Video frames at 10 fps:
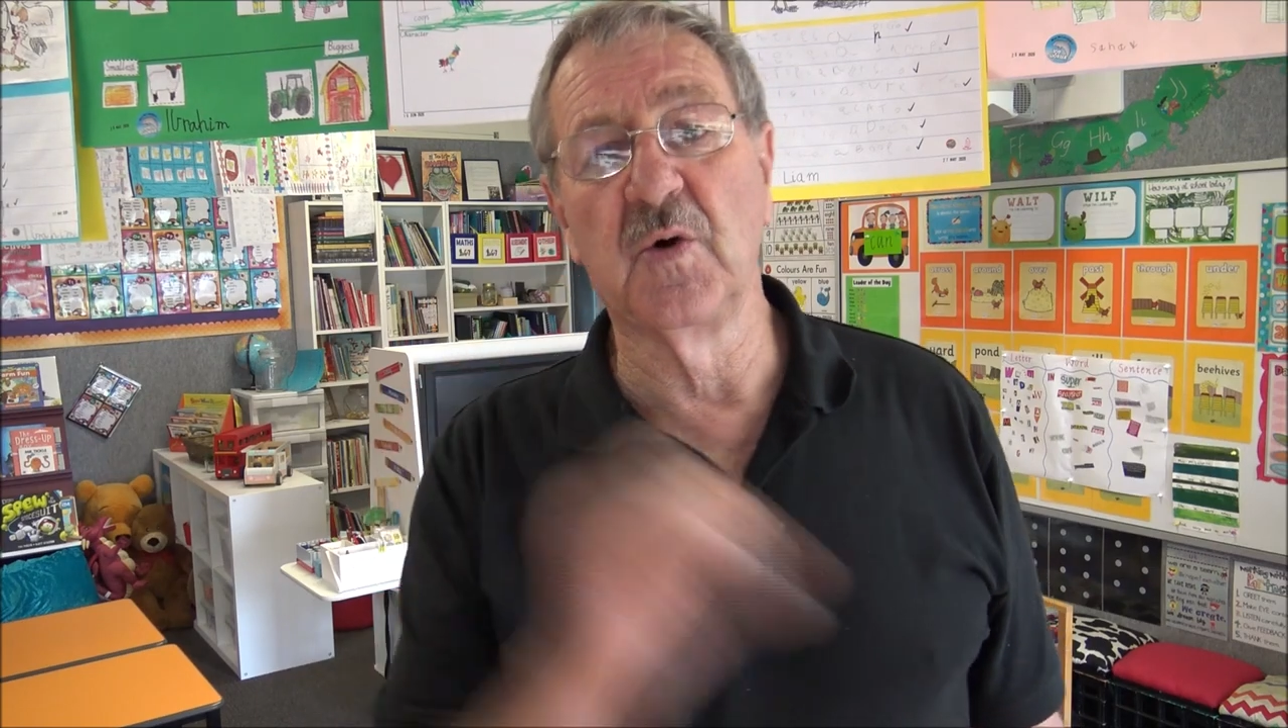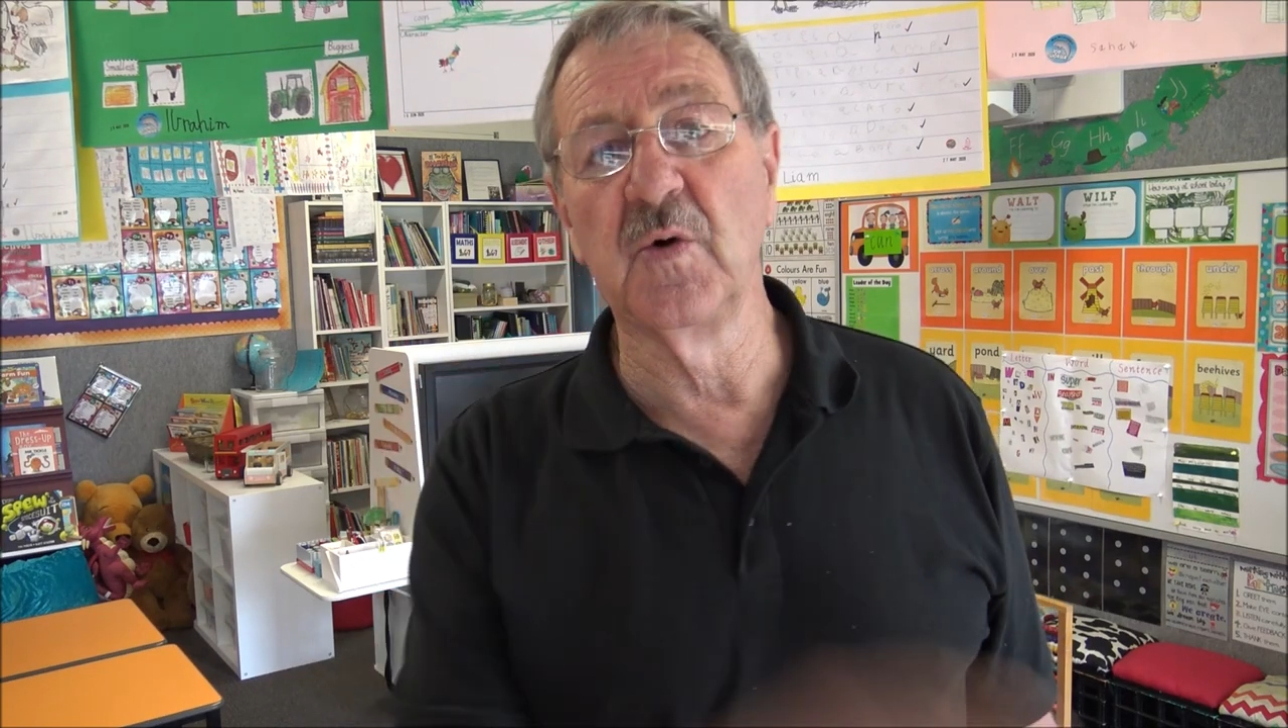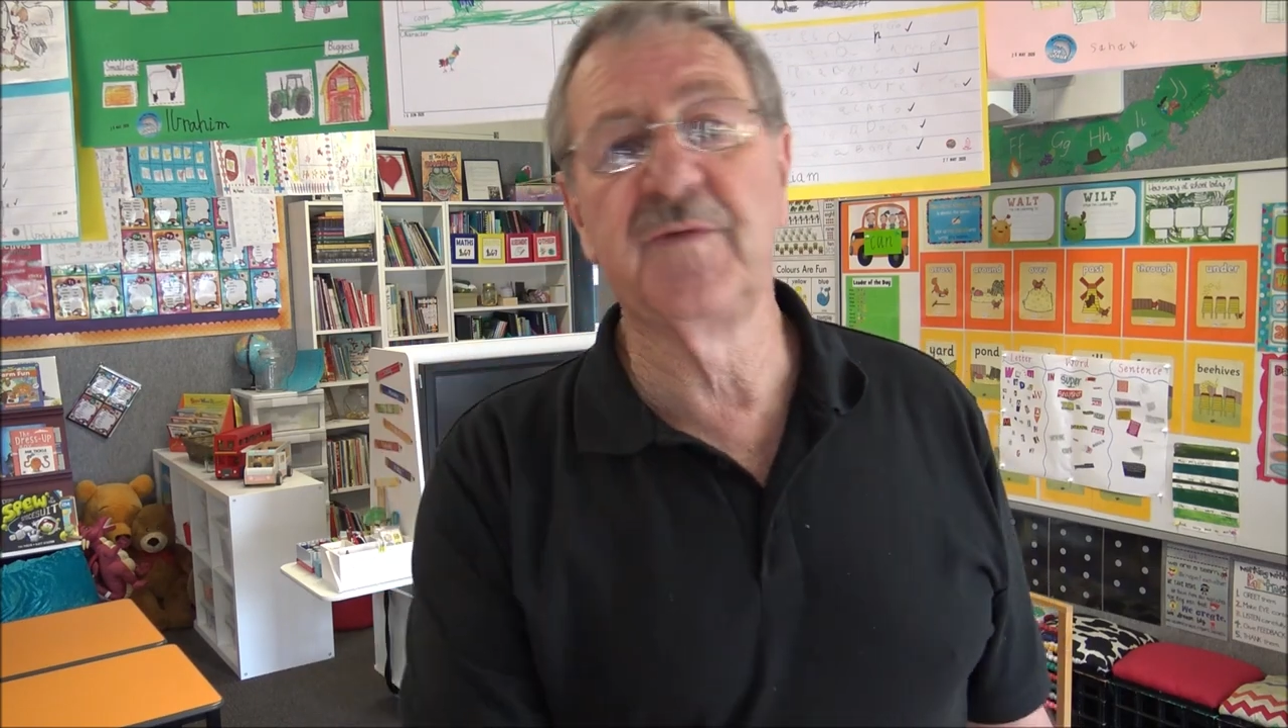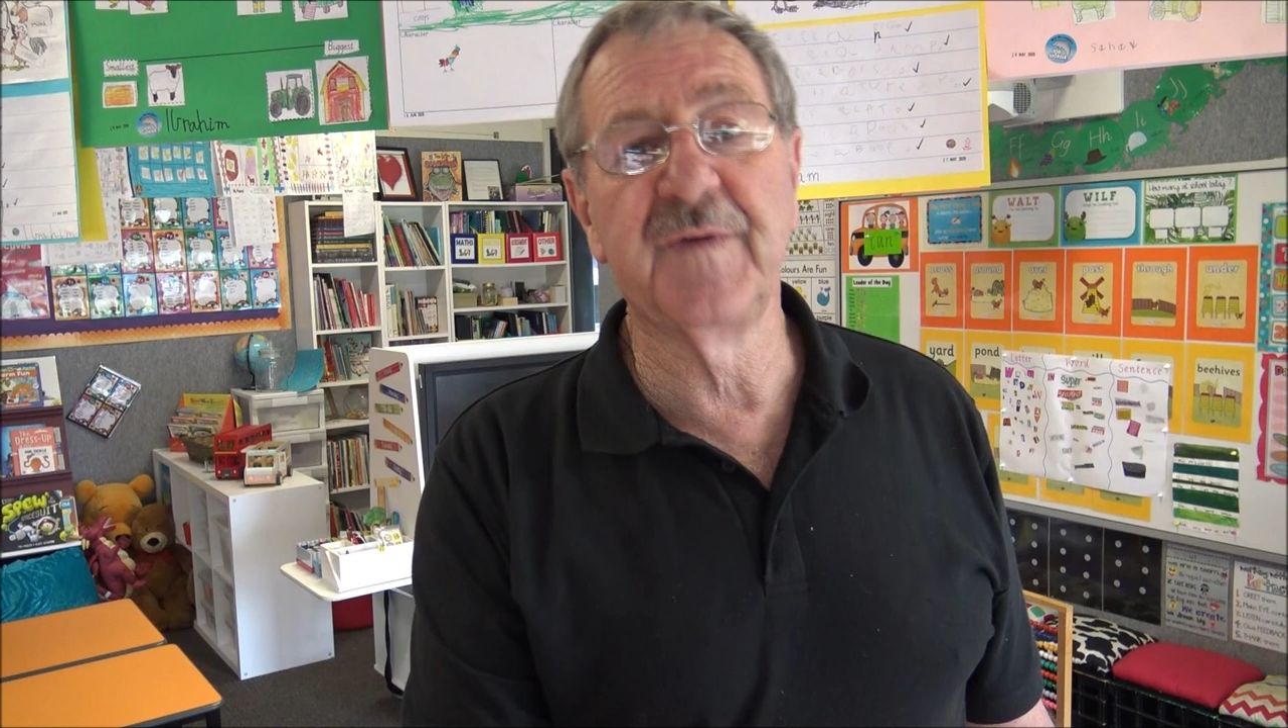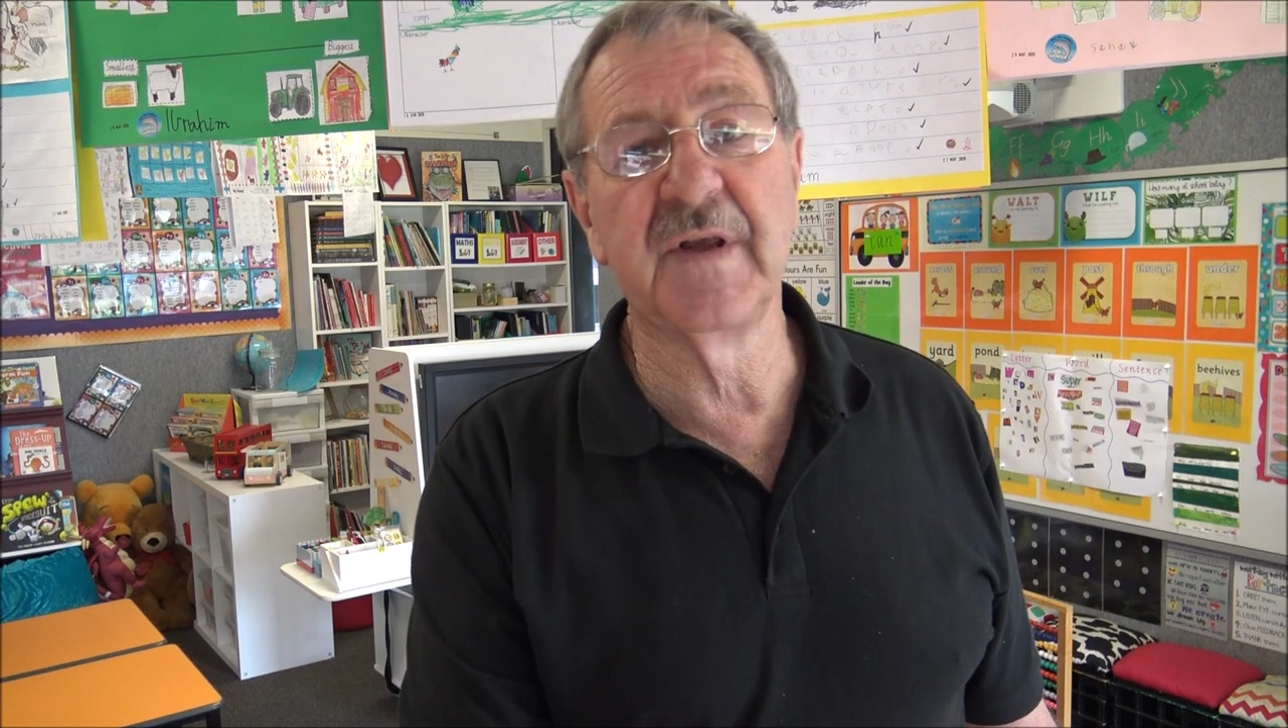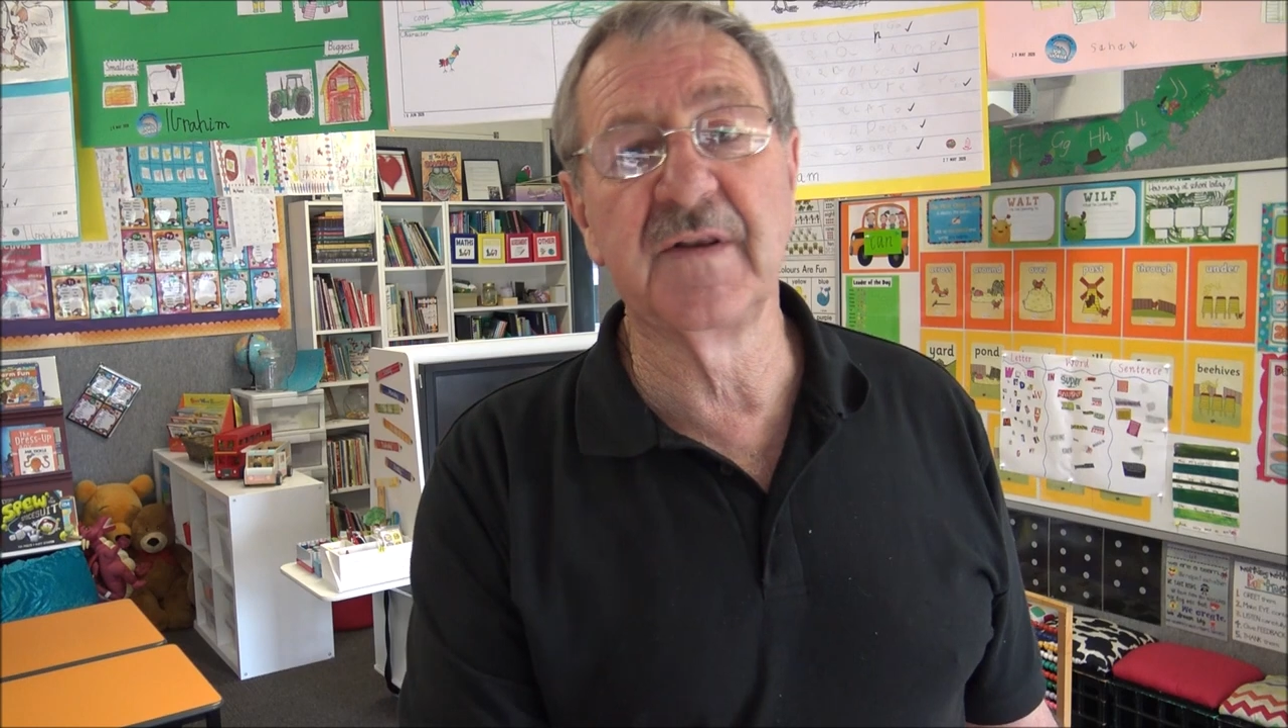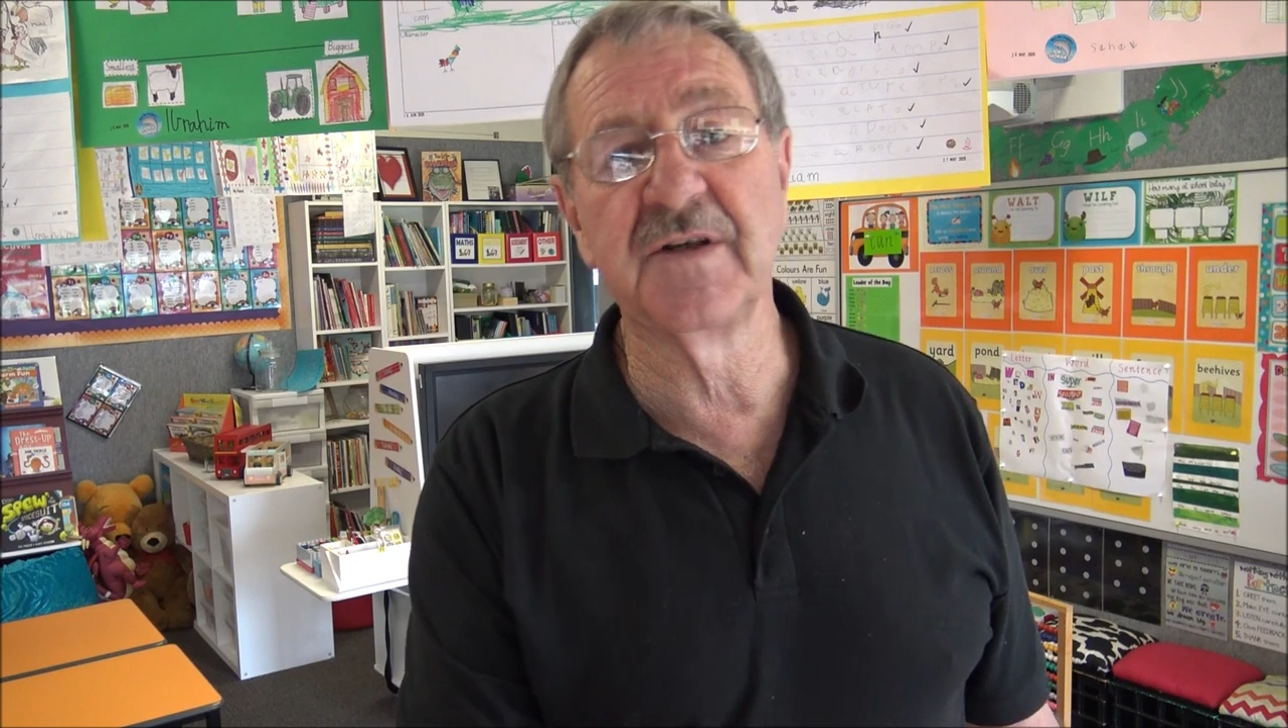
good for you